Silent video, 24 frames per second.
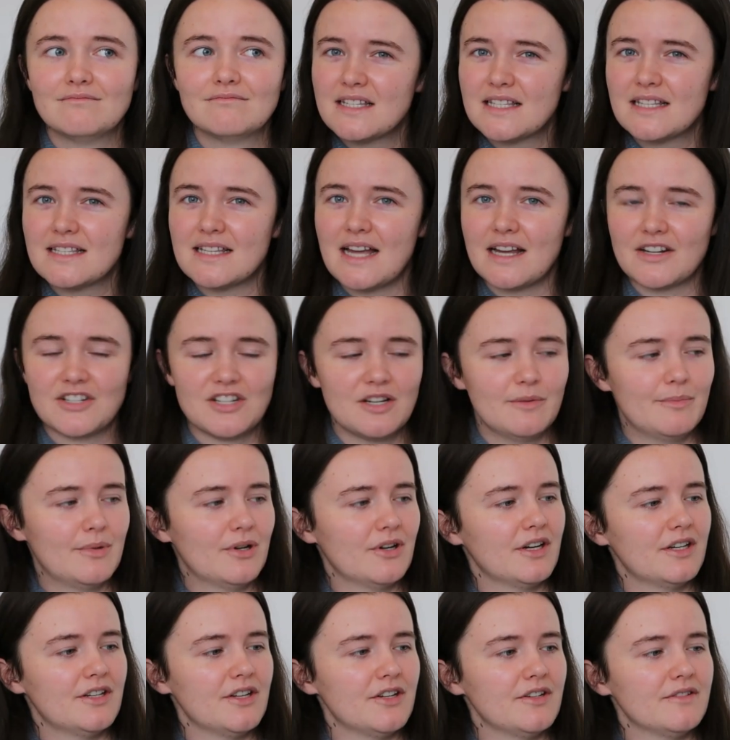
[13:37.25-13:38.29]
This is actually a
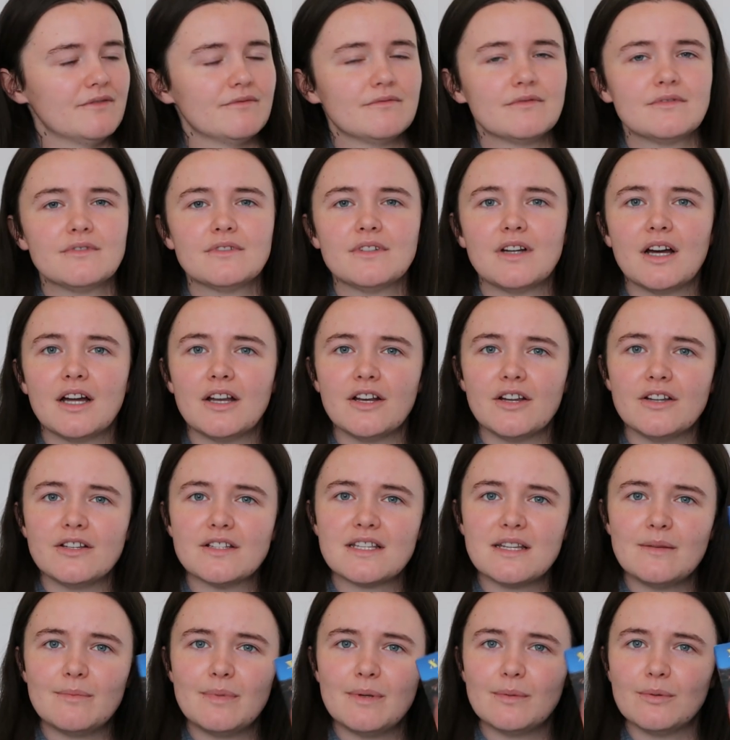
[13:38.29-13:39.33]
book I don't
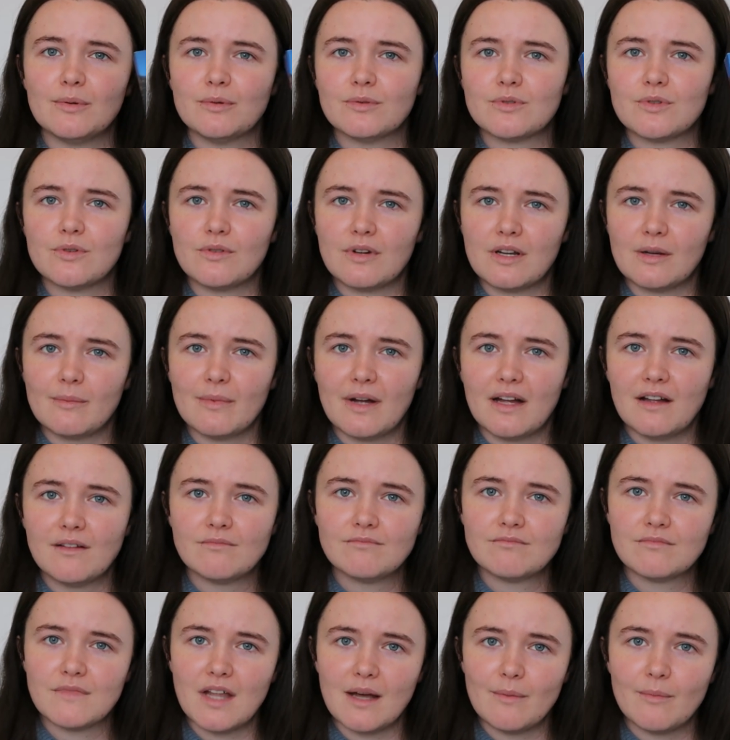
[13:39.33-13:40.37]
see people talking
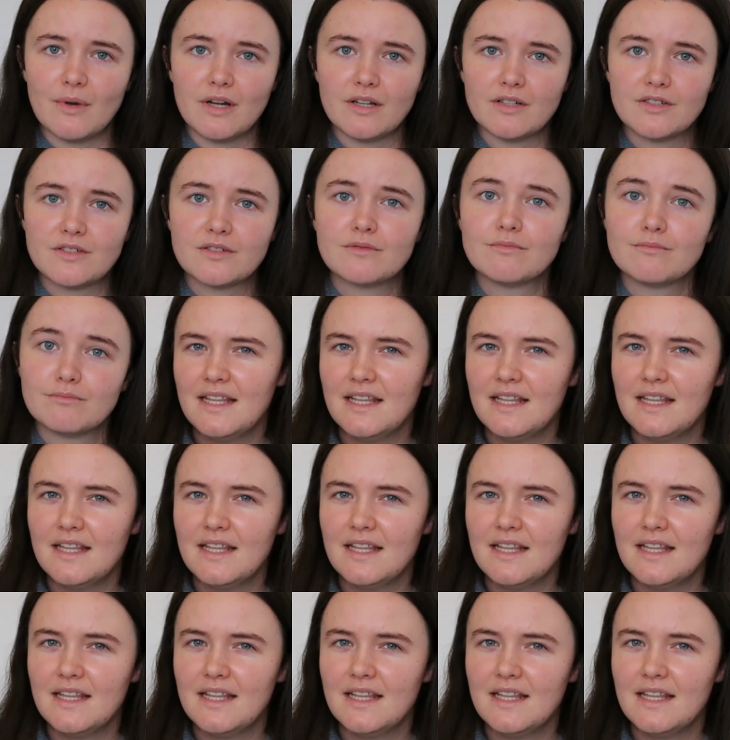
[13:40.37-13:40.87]
about that much.